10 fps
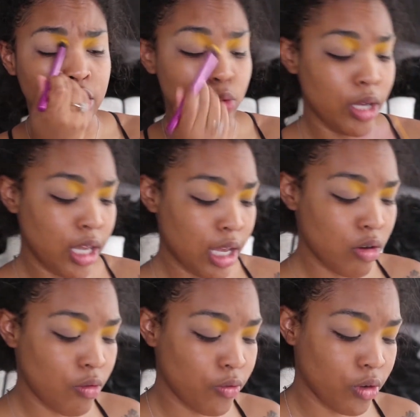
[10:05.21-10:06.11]
You can't have
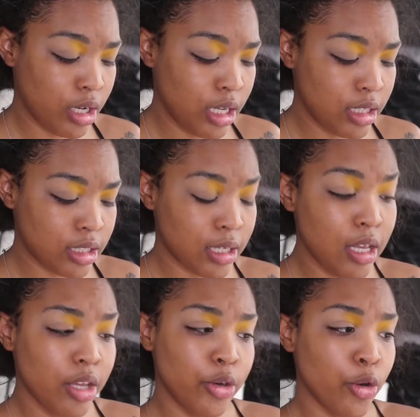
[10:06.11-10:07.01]
no friends.
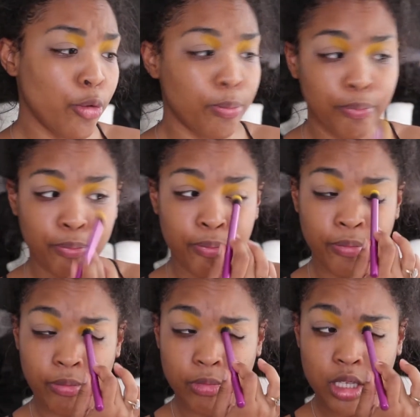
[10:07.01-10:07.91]
Nope,
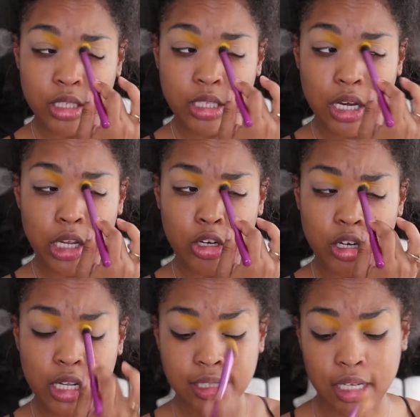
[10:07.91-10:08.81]
Tell that girl
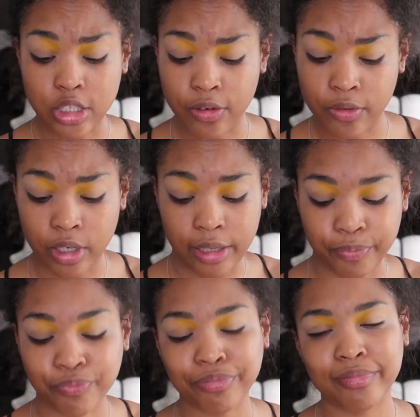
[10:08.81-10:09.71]
that's not your friend.
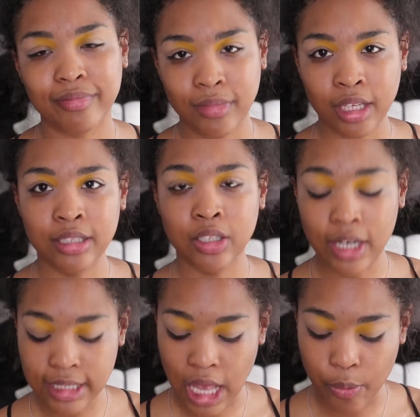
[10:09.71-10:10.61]
So
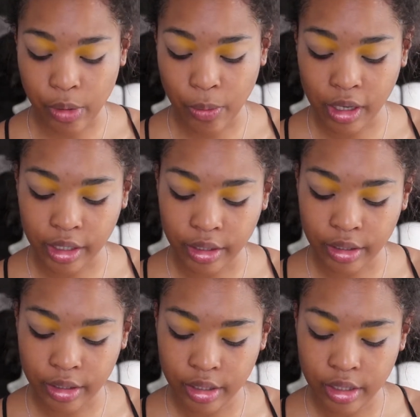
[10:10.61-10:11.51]
that's how we were.
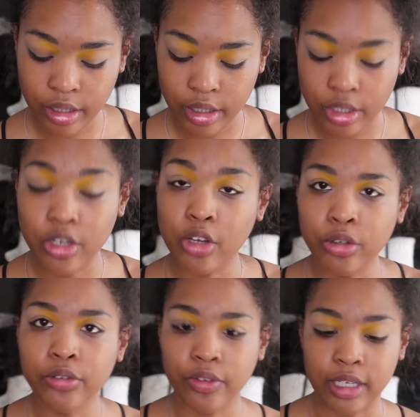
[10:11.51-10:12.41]
No
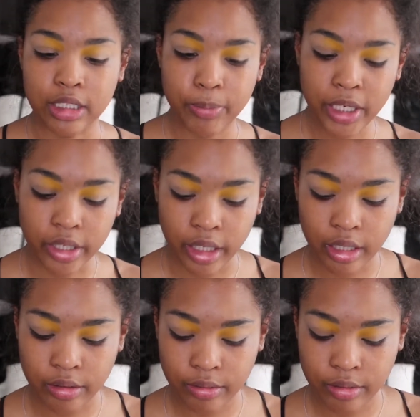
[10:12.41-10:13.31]
new friends, period.